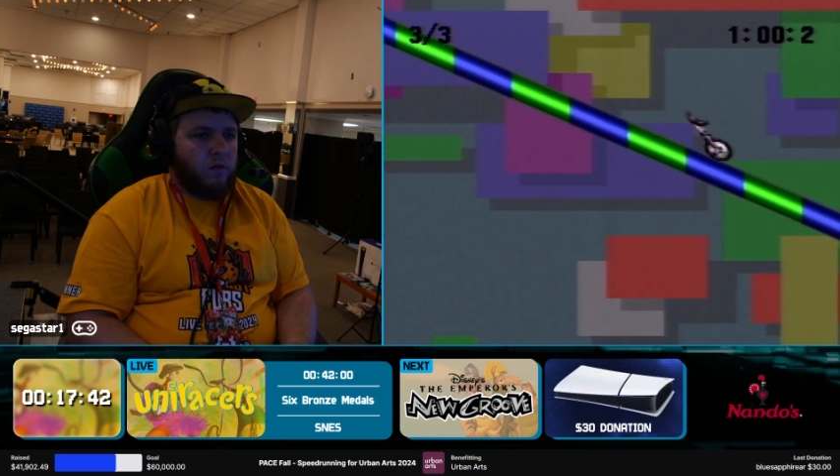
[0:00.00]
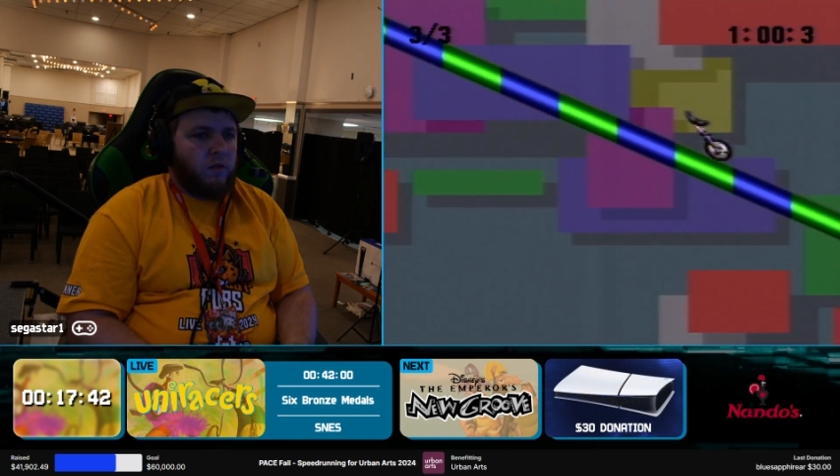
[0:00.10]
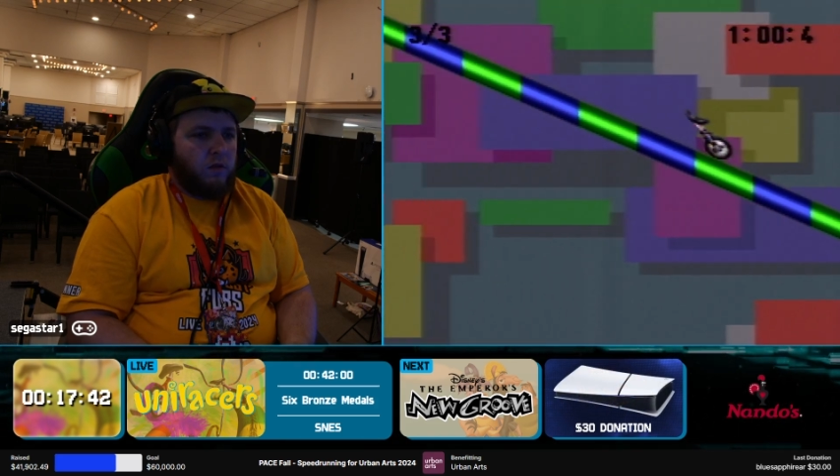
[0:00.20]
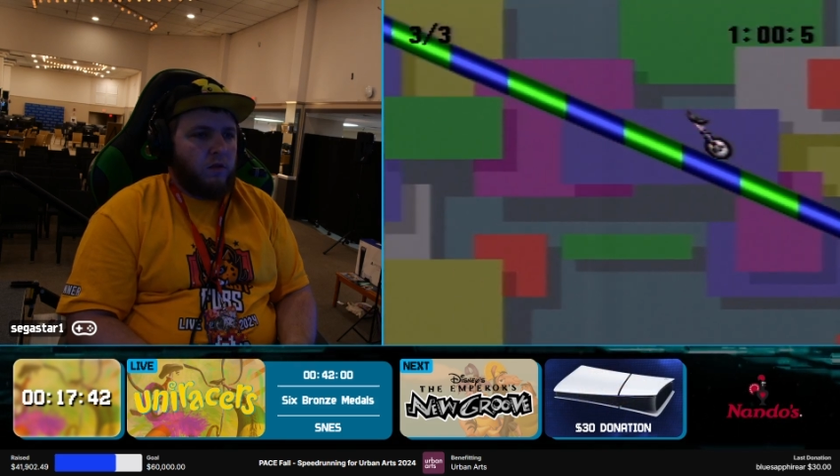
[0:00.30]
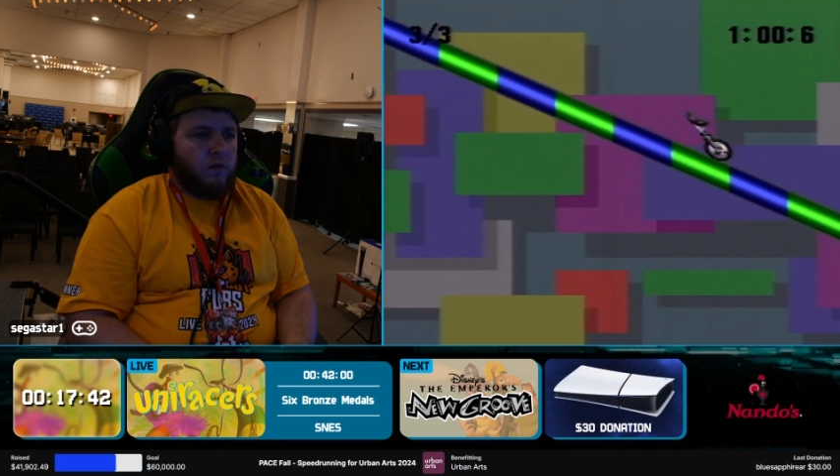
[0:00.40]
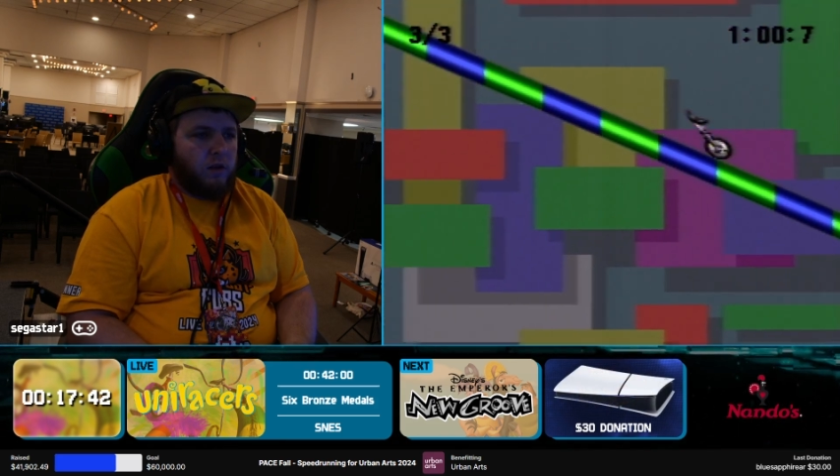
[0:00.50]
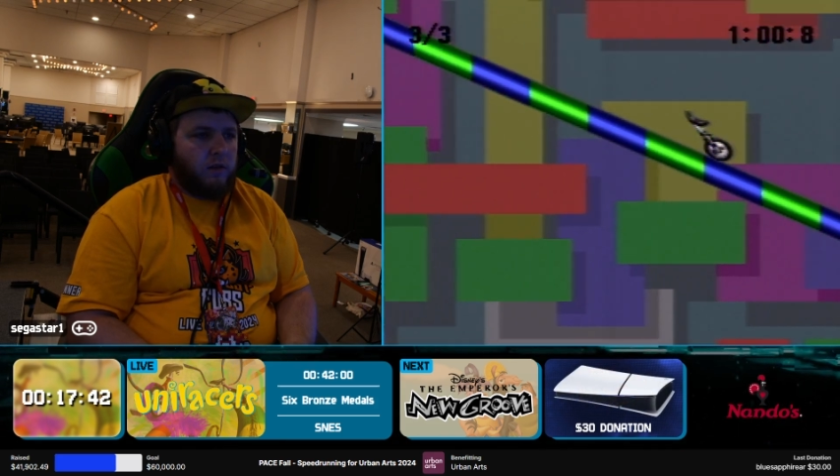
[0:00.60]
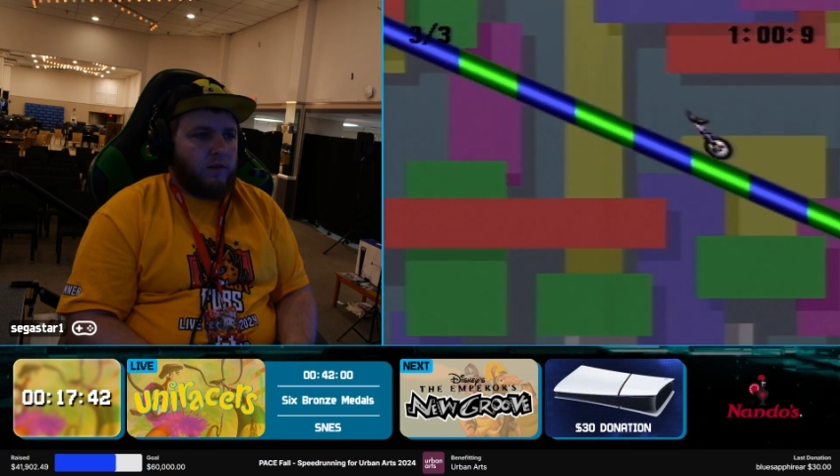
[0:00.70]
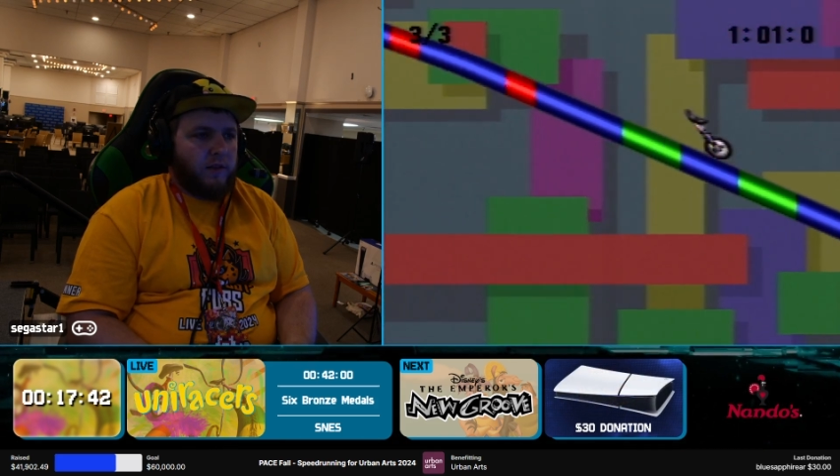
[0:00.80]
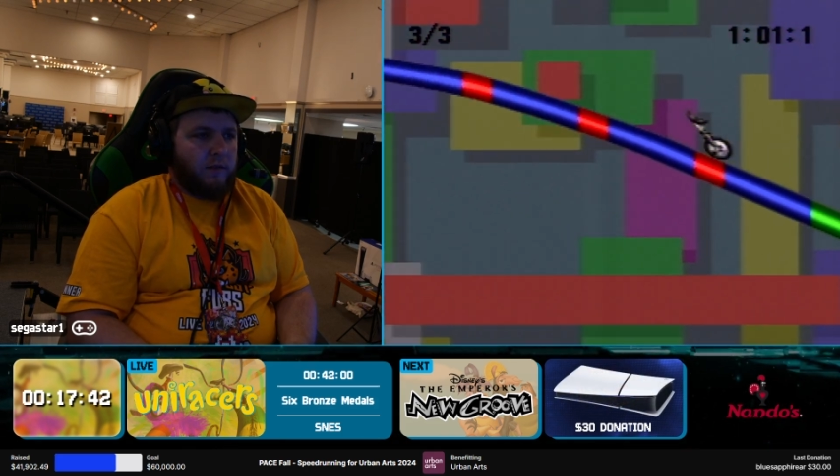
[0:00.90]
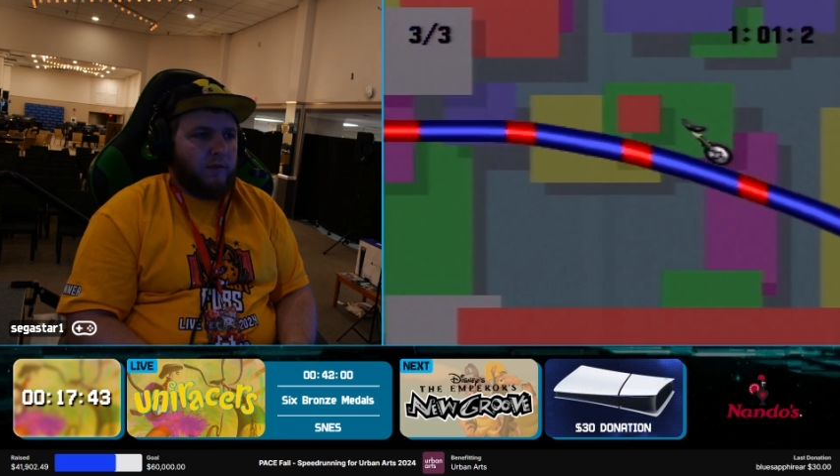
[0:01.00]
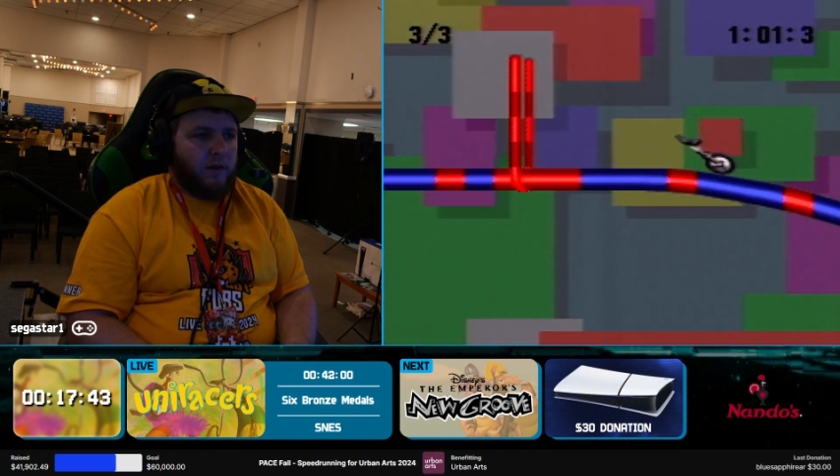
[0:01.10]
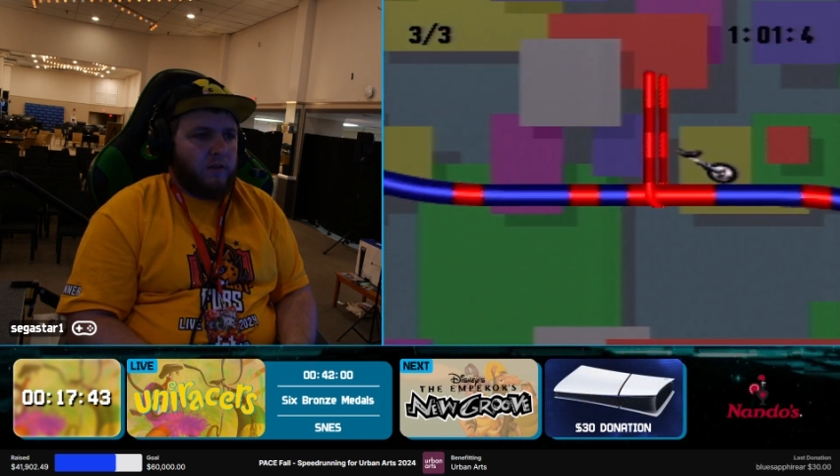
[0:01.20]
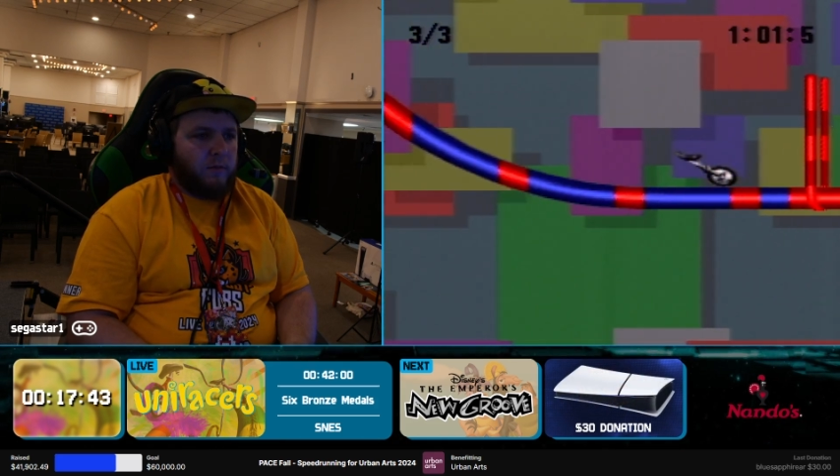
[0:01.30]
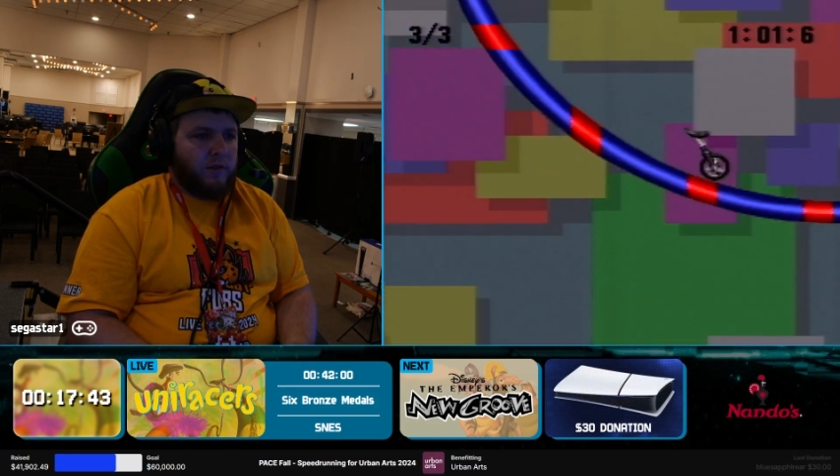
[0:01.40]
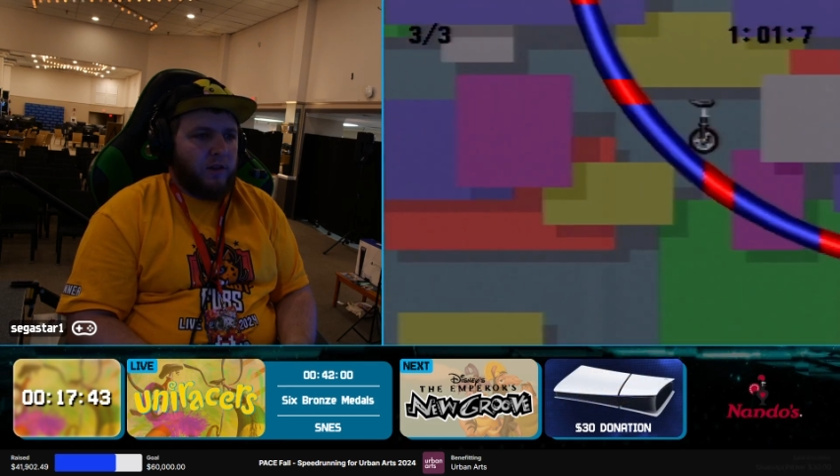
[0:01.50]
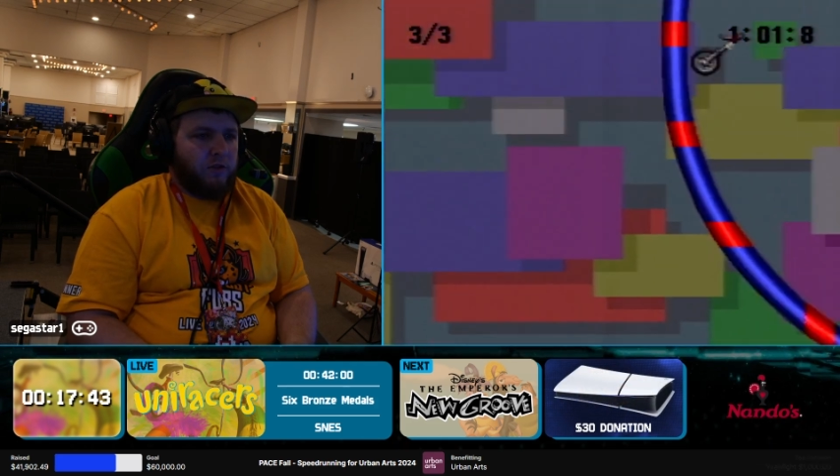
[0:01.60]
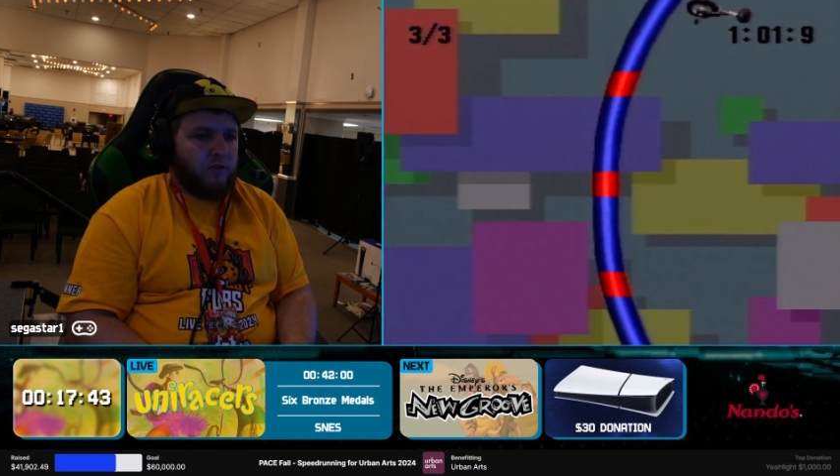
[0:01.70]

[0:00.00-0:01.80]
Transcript: And a lot of this game's optimization